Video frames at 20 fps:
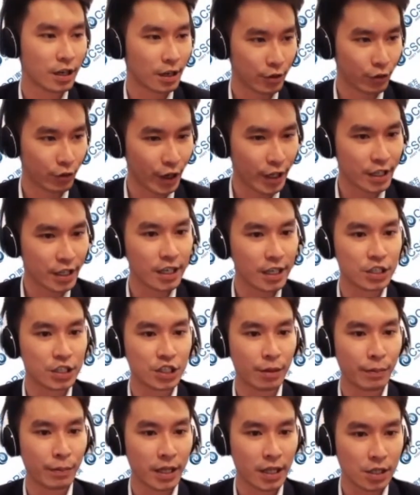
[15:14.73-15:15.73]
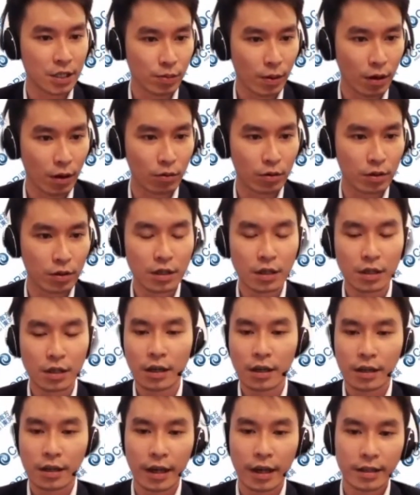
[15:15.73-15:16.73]
created in Japan as well.
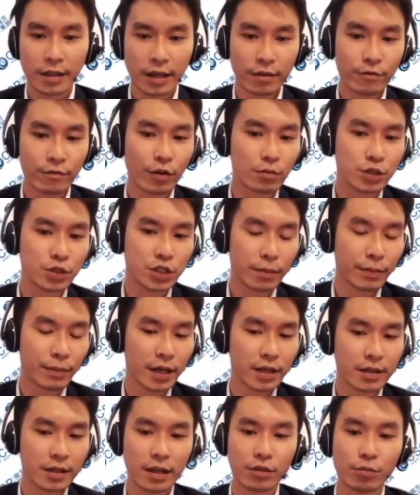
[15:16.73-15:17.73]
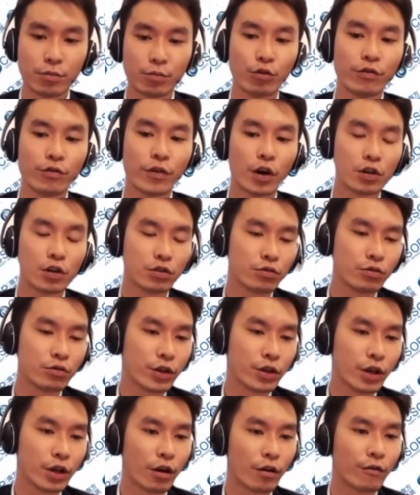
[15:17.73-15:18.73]
And then from Japan, then you move on to
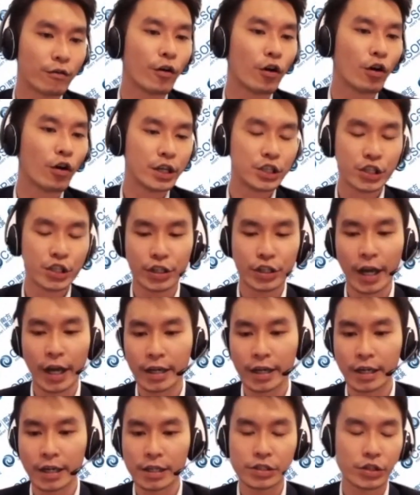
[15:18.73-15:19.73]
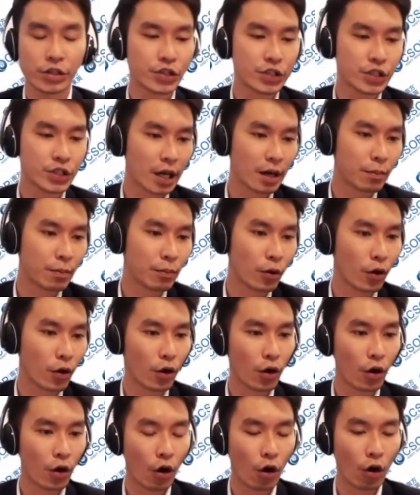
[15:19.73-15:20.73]
your four Asian tigers, your
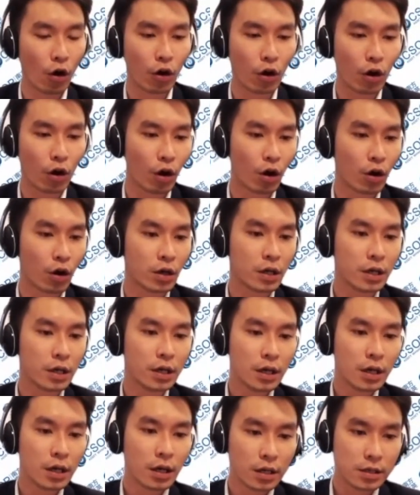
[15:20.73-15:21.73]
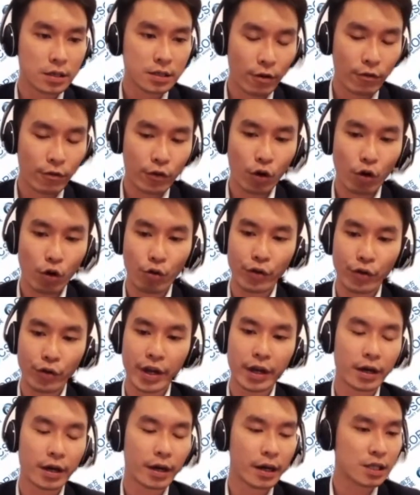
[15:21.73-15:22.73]
Singapore, Hong Kong, South
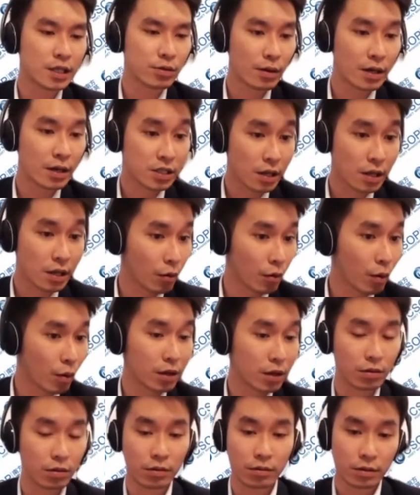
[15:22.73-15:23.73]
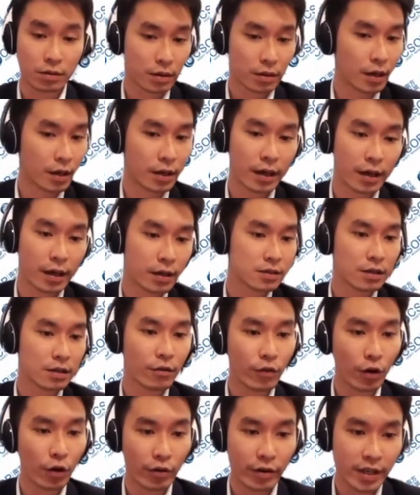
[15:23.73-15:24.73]
Korea, as well as Taiwan. And South
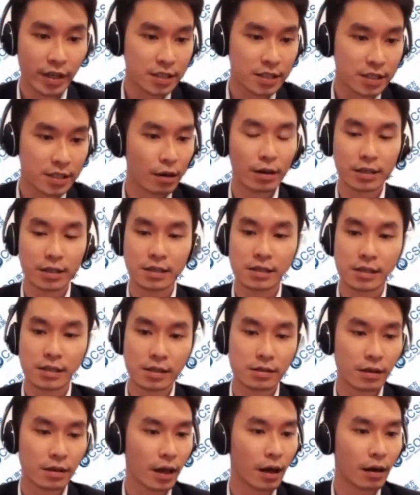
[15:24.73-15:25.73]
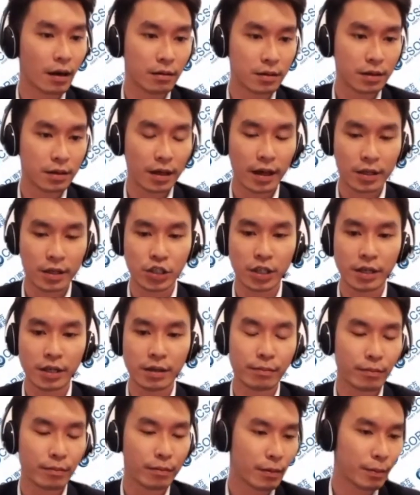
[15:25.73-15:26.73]
Korea and Taiwan, these days, they are
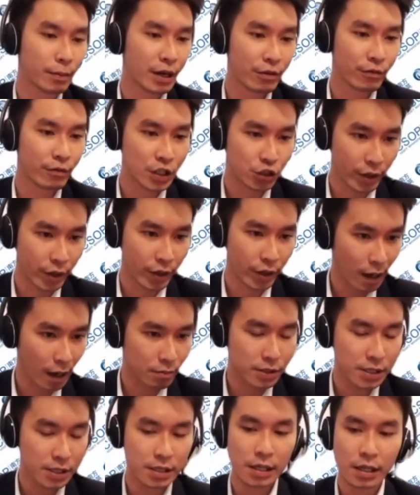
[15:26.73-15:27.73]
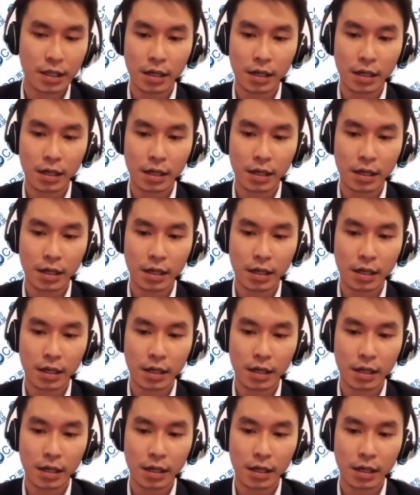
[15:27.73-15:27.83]
actually manufacturing hubs